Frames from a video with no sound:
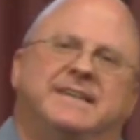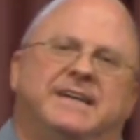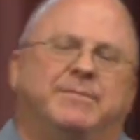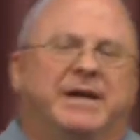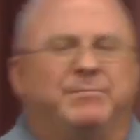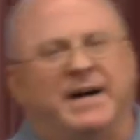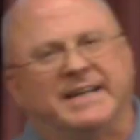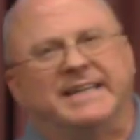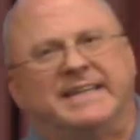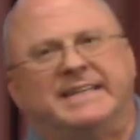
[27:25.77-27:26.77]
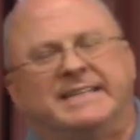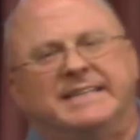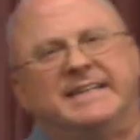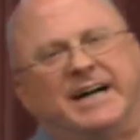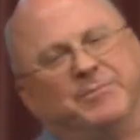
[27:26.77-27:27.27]
I'm not mocking it.
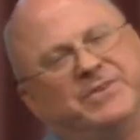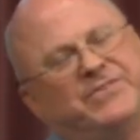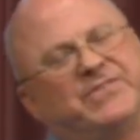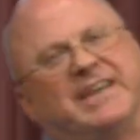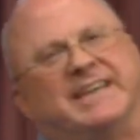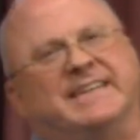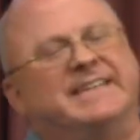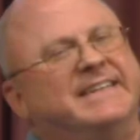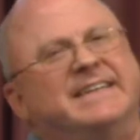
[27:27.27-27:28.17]
I'm just saying